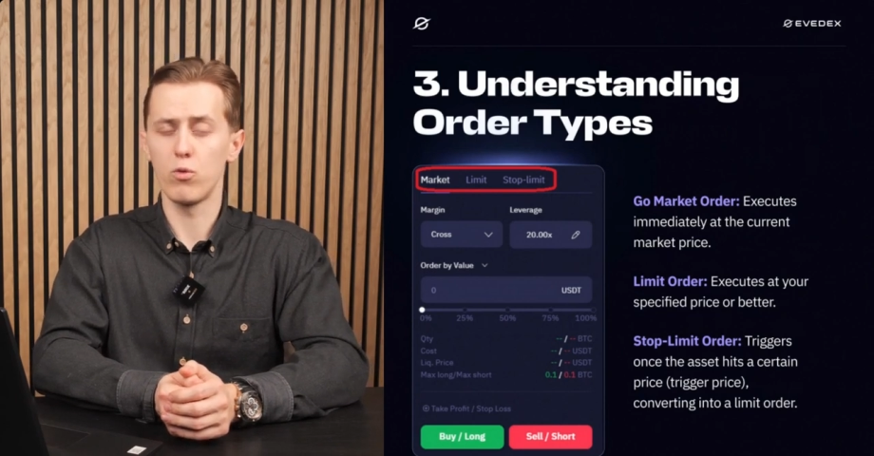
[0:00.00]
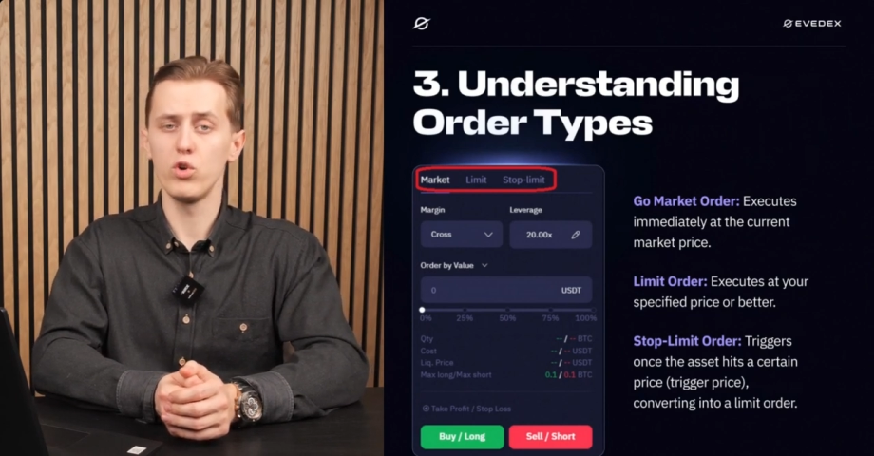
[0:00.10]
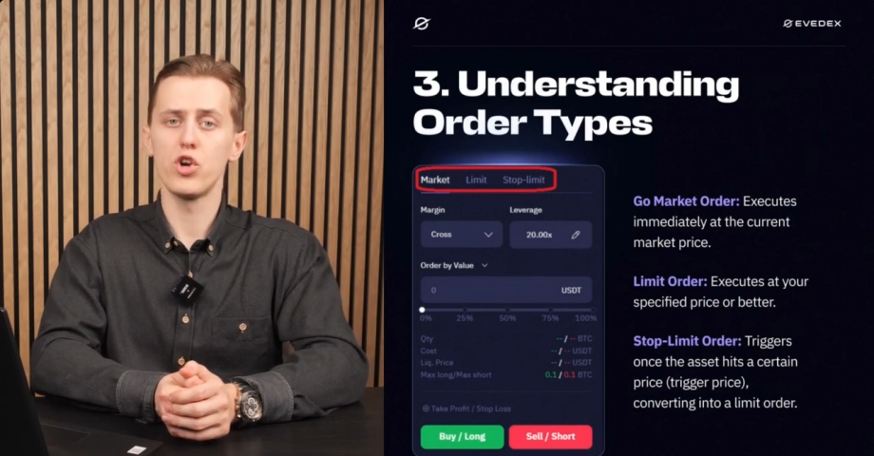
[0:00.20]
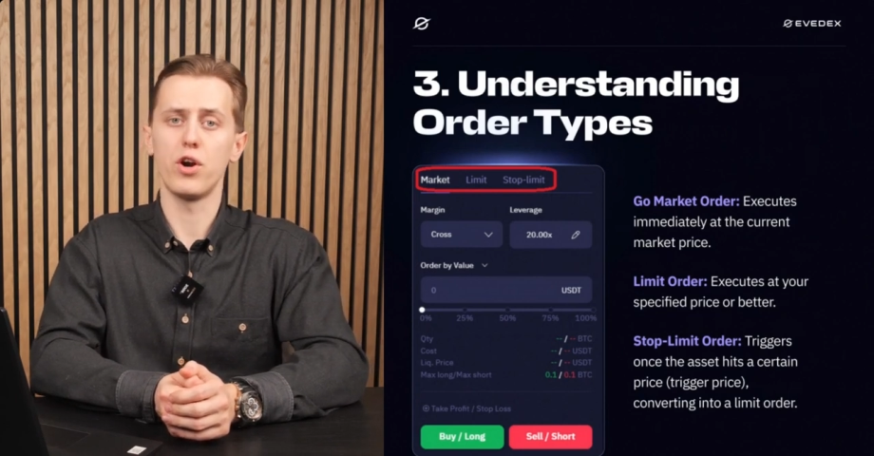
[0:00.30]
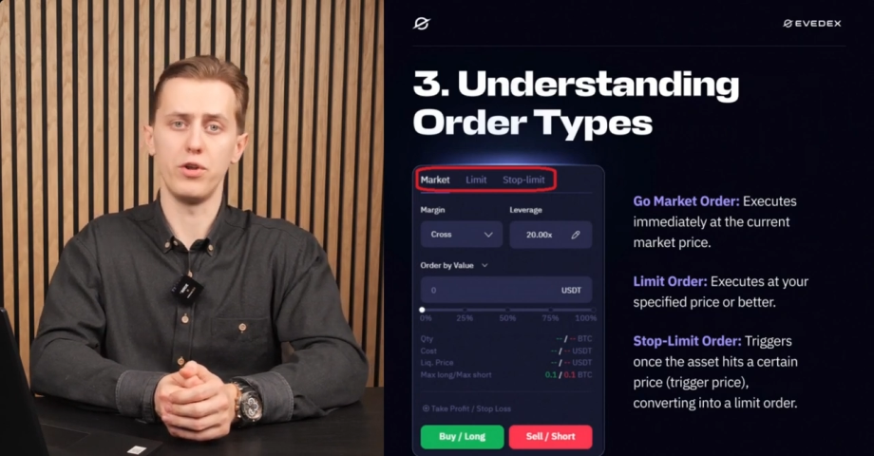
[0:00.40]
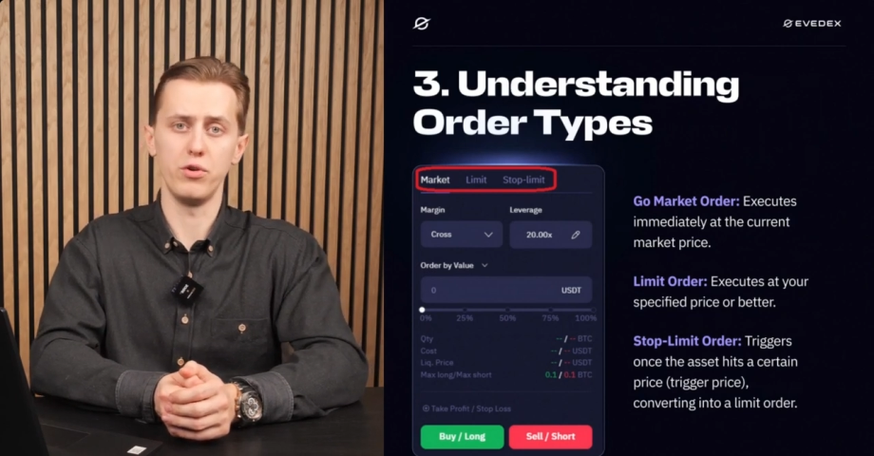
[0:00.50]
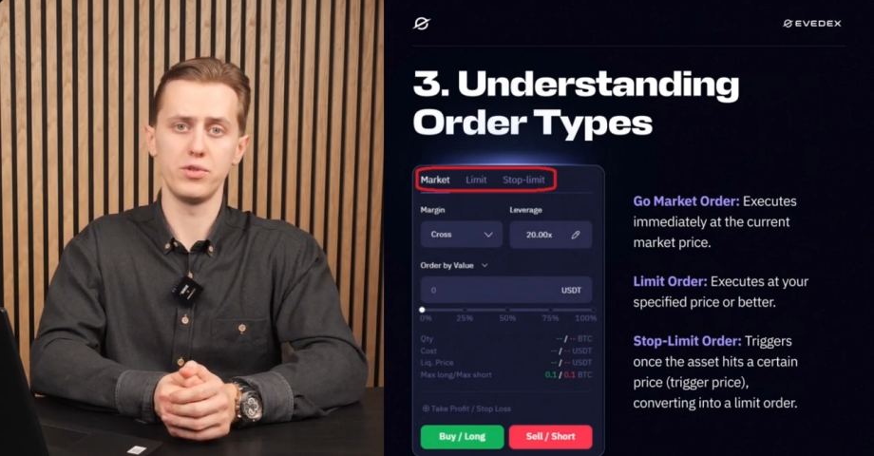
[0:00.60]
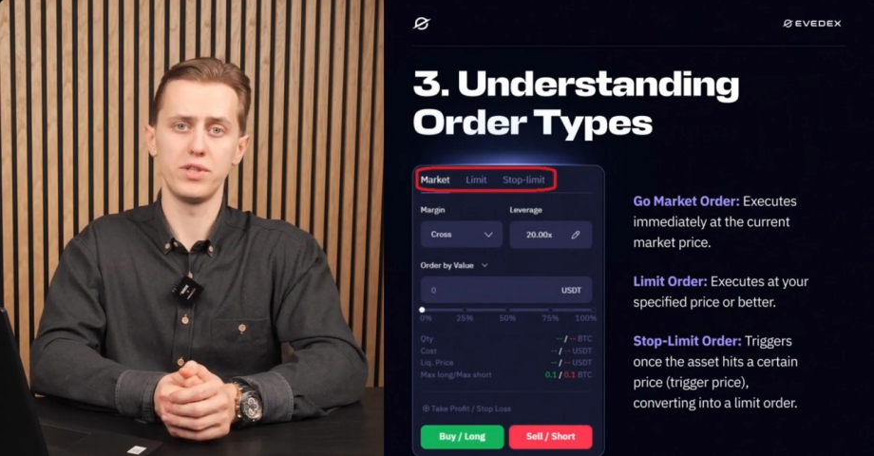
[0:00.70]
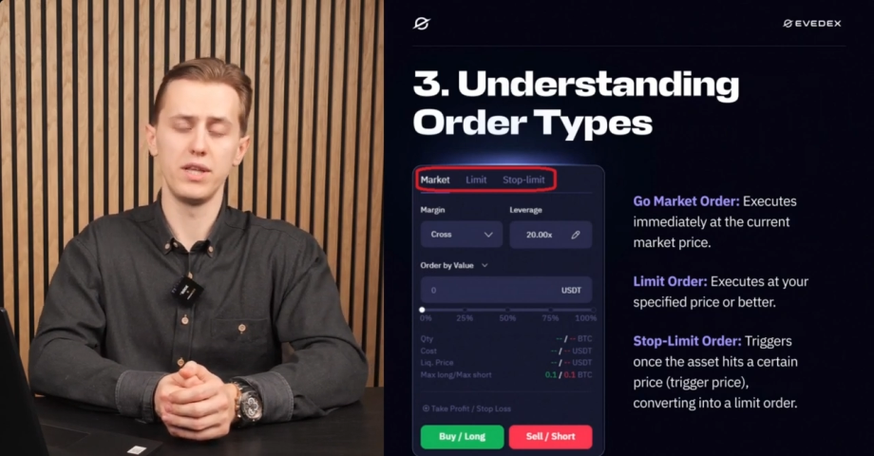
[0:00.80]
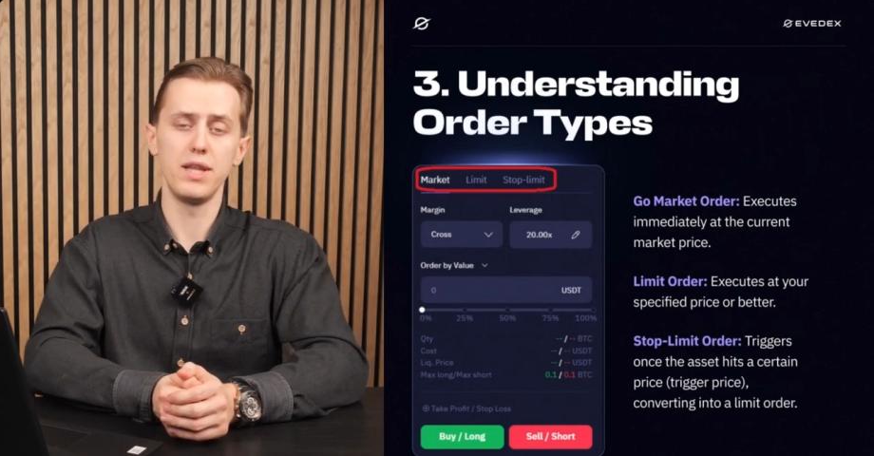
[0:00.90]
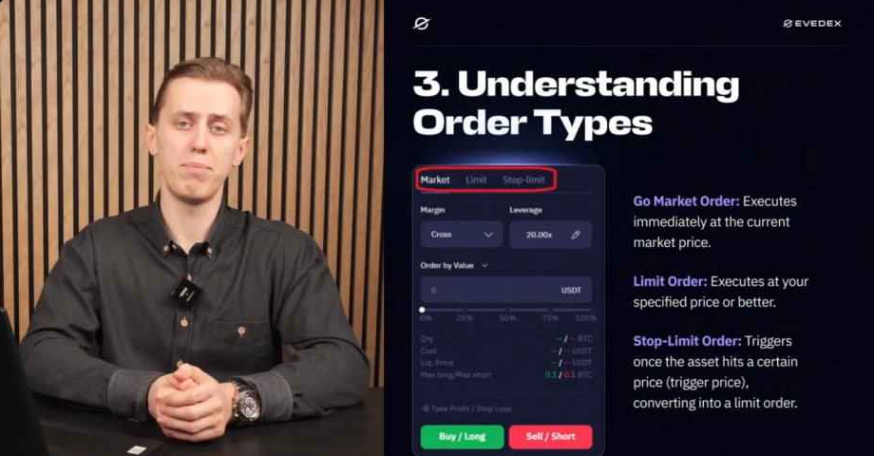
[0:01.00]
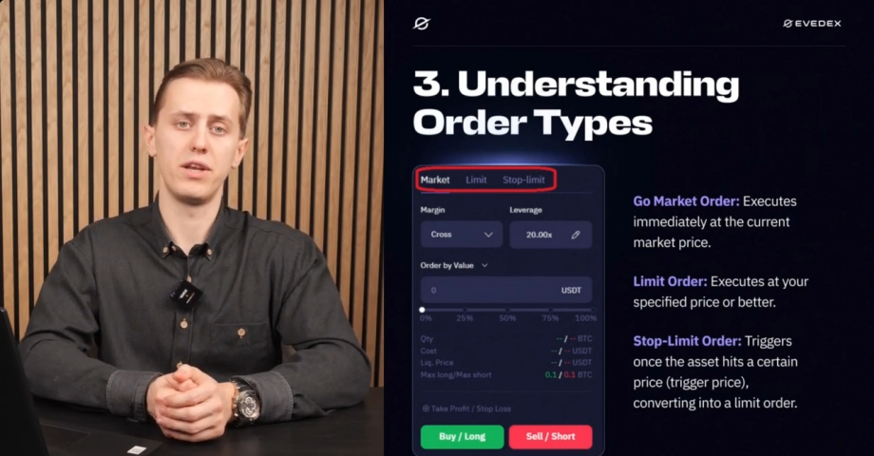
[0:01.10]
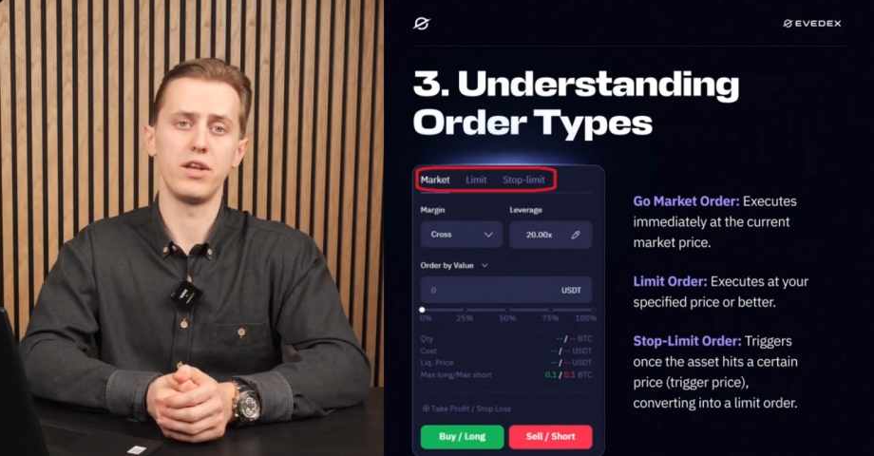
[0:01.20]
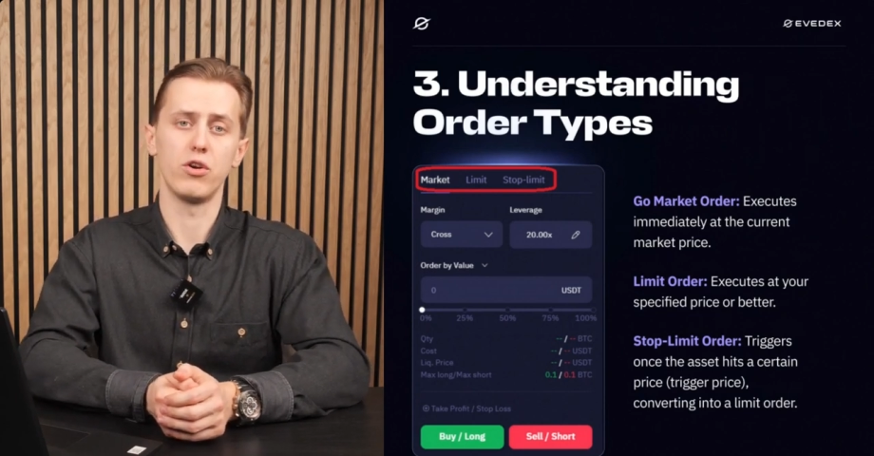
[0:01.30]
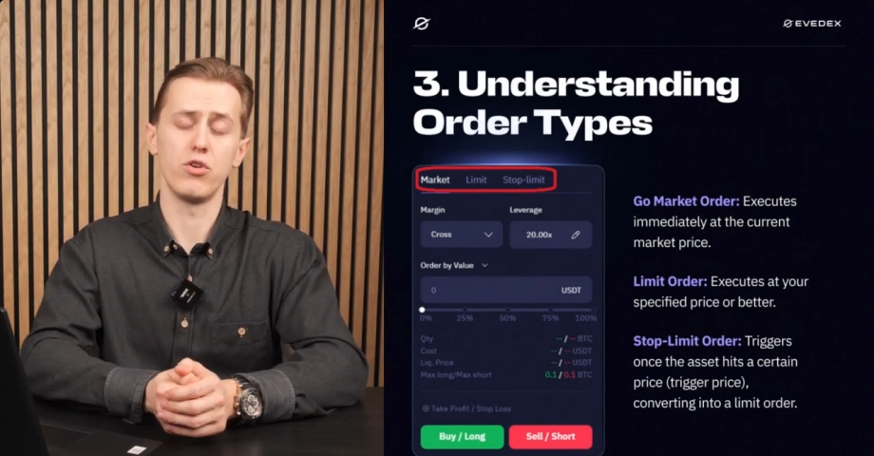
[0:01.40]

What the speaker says: which are used depending